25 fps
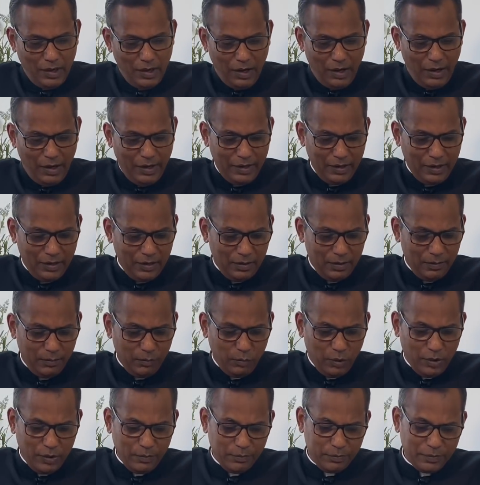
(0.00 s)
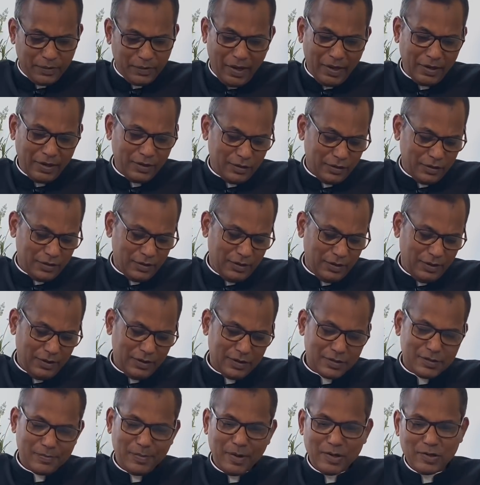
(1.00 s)
I want to thank
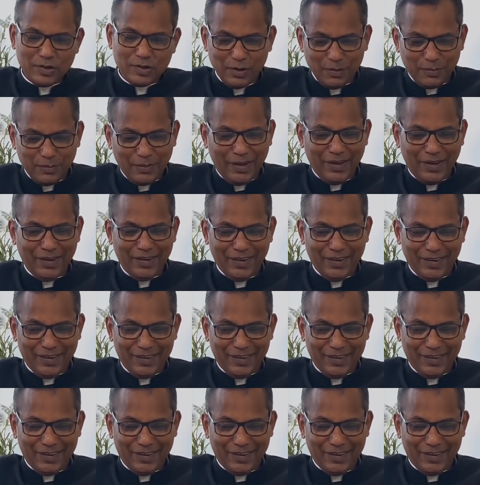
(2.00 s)
in a special way